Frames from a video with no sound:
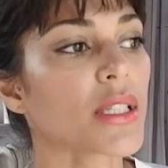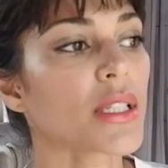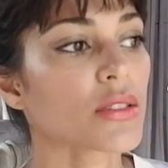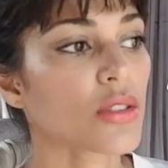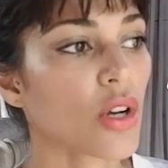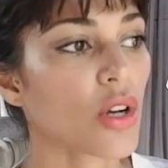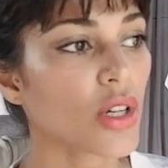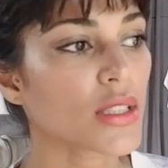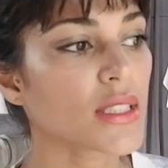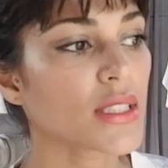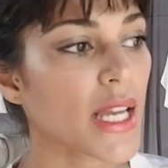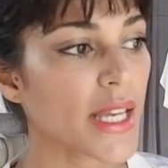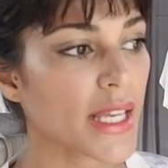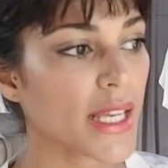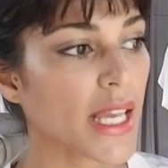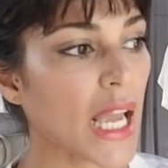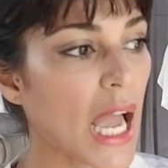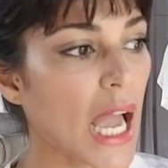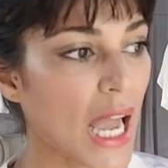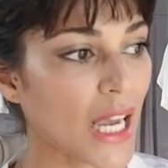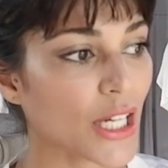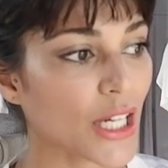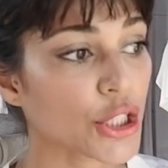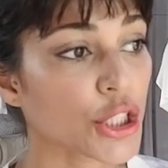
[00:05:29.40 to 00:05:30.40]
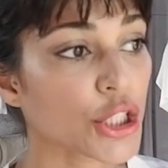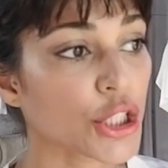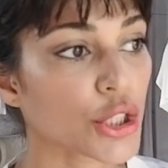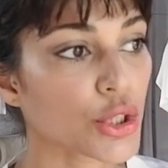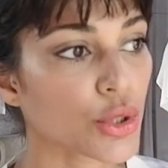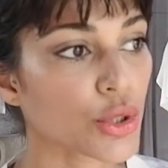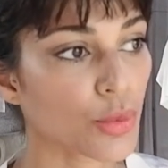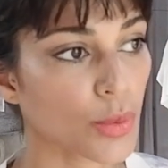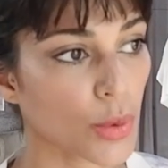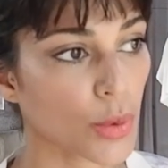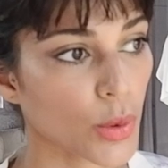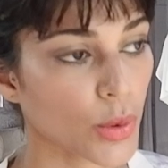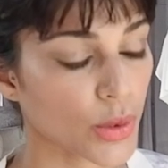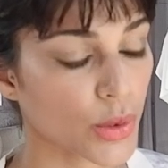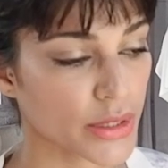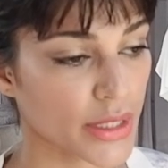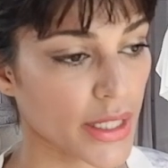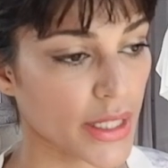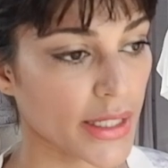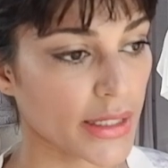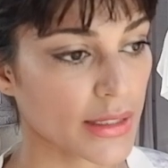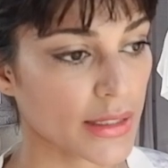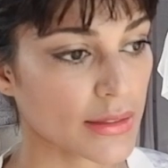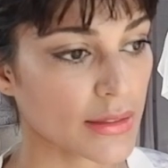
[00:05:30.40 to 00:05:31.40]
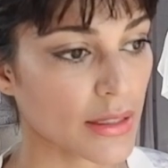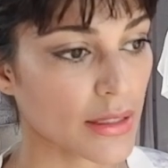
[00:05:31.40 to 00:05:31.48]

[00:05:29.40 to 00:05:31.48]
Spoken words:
Start taking action towards it.